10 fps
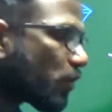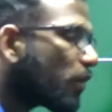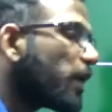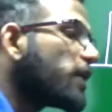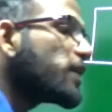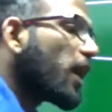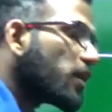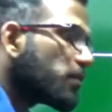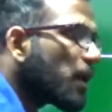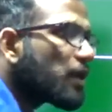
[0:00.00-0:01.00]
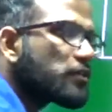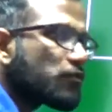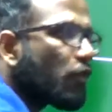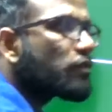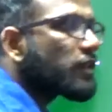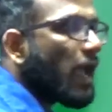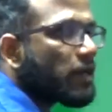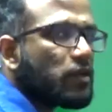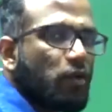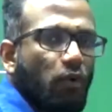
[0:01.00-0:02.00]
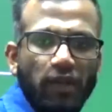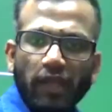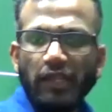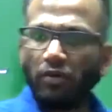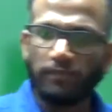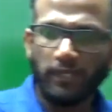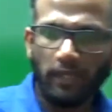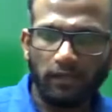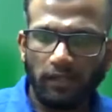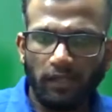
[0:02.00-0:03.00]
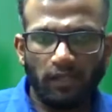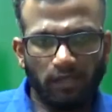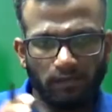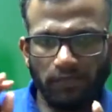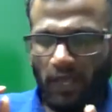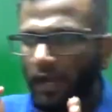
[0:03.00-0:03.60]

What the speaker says: any unbalanced force act on any object. If there are